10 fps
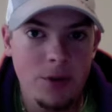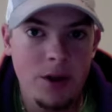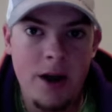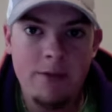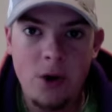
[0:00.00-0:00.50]
that
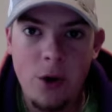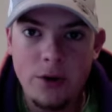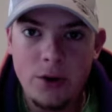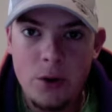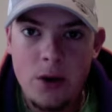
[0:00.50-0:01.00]
I've
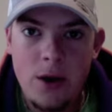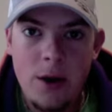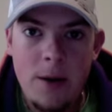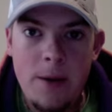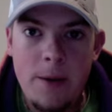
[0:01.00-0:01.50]
talked to,
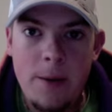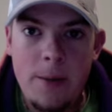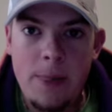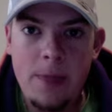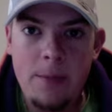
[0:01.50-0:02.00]

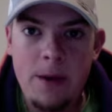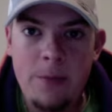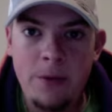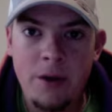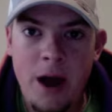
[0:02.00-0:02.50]
the
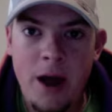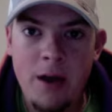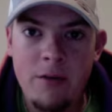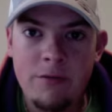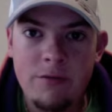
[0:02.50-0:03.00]
people that I
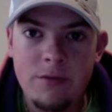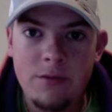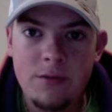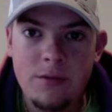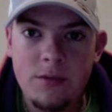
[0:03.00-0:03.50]
have,
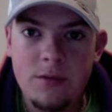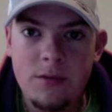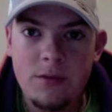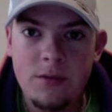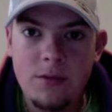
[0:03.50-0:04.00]

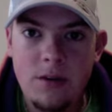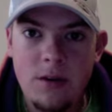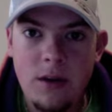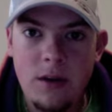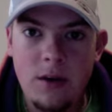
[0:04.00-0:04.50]

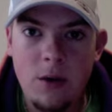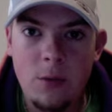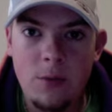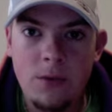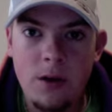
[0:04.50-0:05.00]

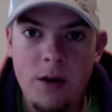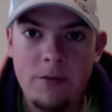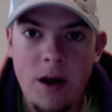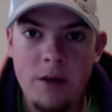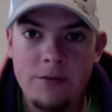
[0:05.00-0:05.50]

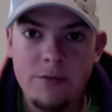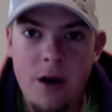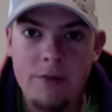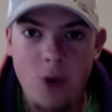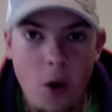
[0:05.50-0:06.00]
that
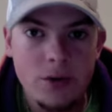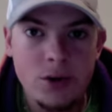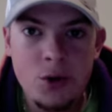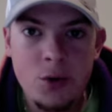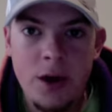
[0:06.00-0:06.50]
I've gone
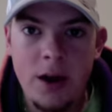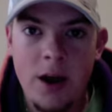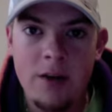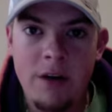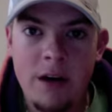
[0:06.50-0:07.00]
to and
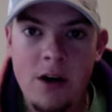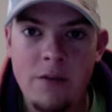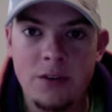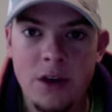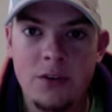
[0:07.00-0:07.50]
I've had
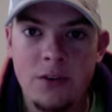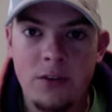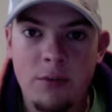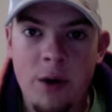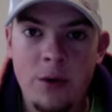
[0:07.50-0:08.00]

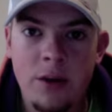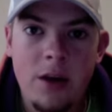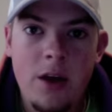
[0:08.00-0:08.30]
conversations about with,